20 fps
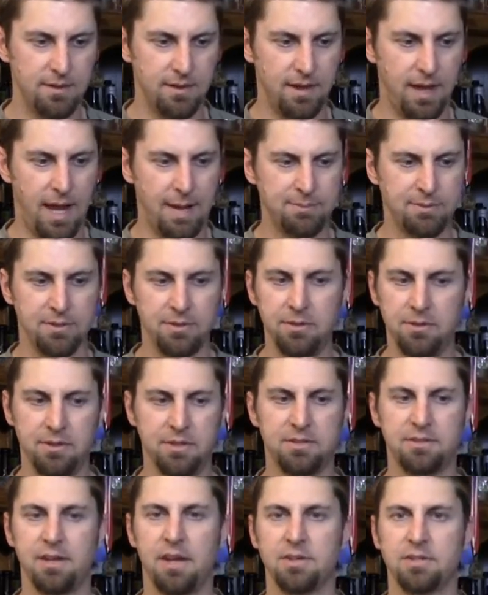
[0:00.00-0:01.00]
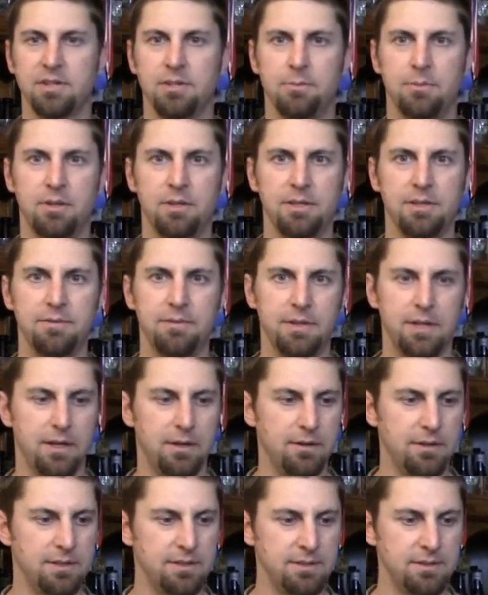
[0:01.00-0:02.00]
Absolutely sessionable, even
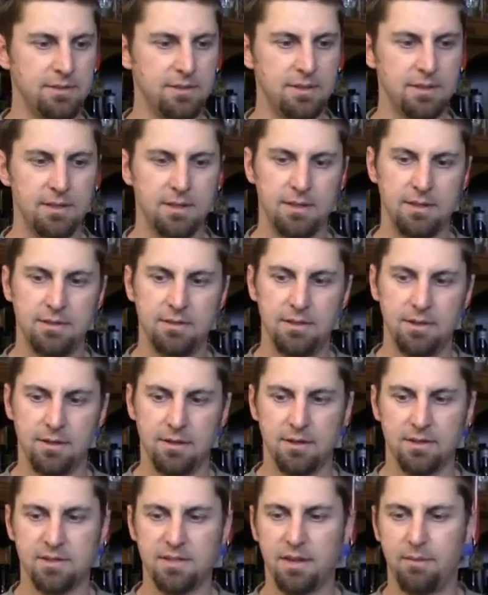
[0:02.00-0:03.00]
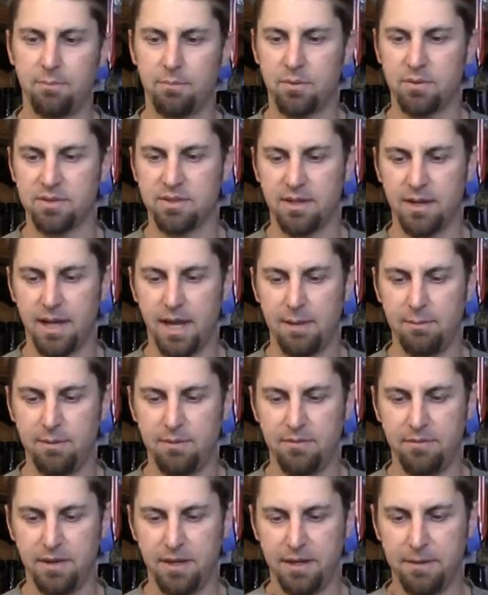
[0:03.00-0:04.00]
though it's nearing 7%
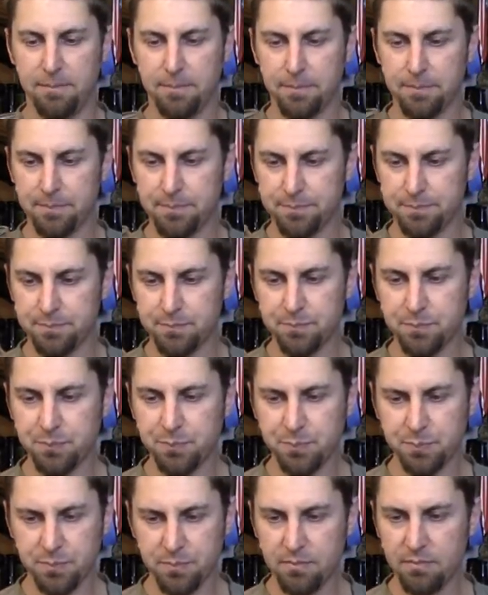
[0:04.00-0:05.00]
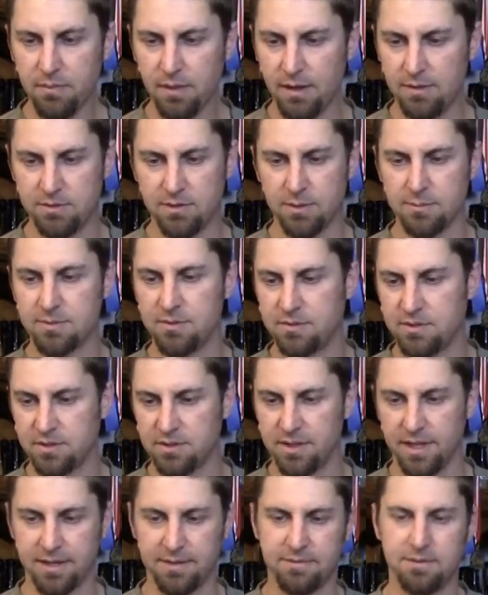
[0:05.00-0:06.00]
ABV. In terms of
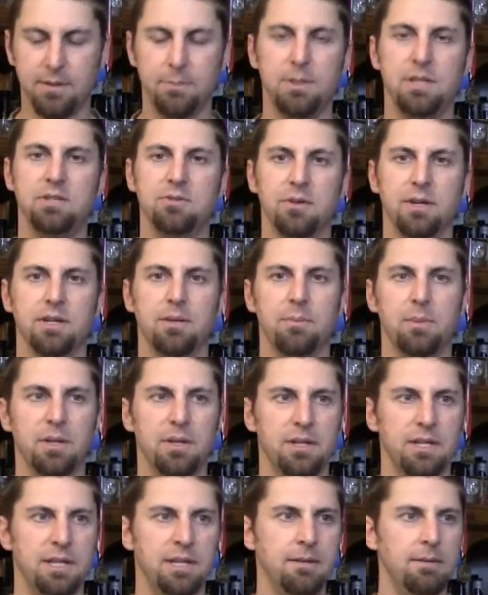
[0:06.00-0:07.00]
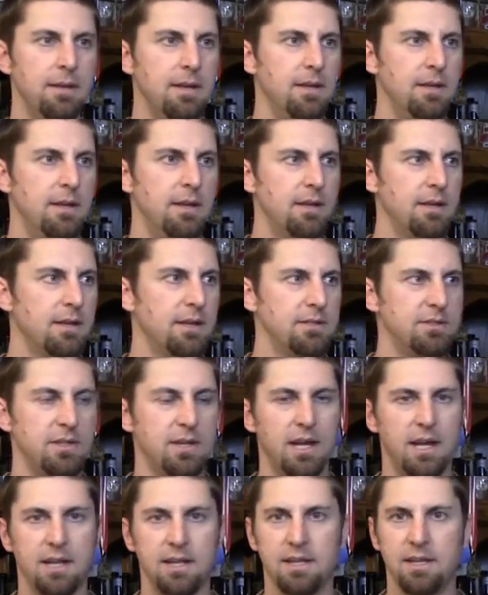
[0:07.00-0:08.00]
just like, to me, drinkability. Because you
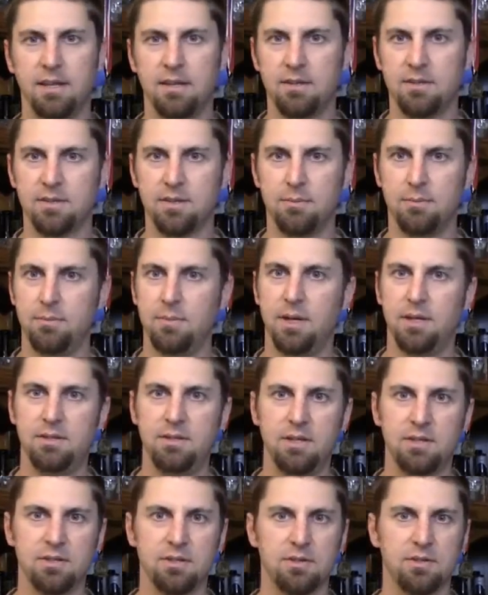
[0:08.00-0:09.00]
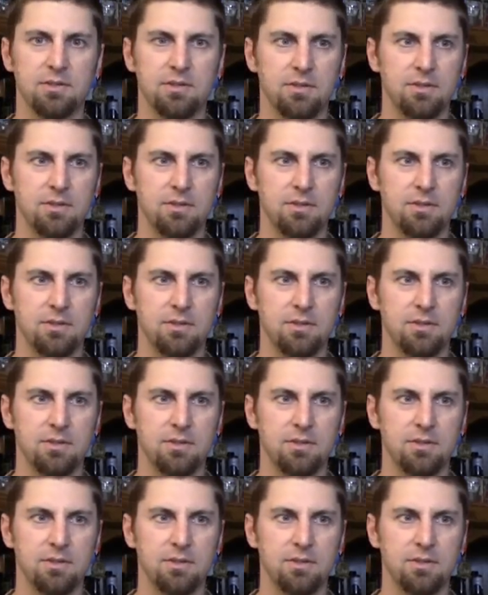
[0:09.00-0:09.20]
got some initial